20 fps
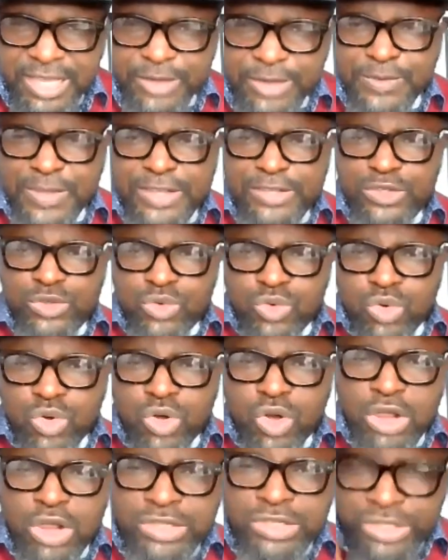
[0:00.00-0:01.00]
If a
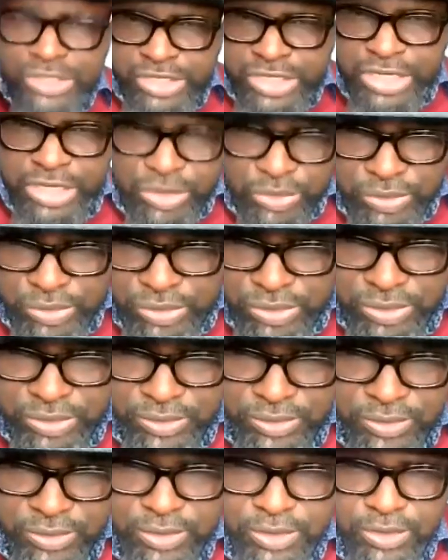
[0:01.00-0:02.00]
school
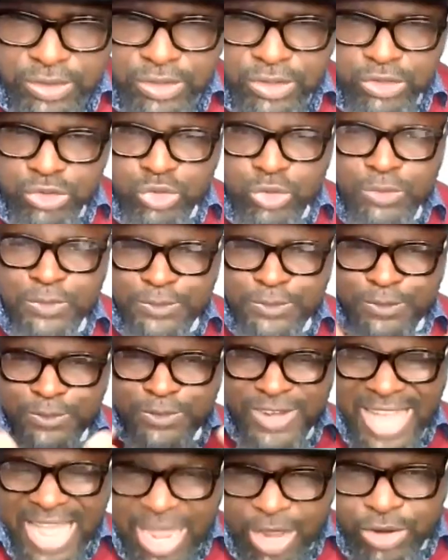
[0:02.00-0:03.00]
continues to
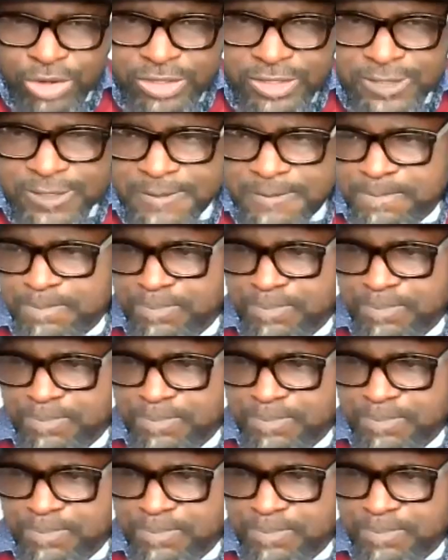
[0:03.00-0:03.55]
flout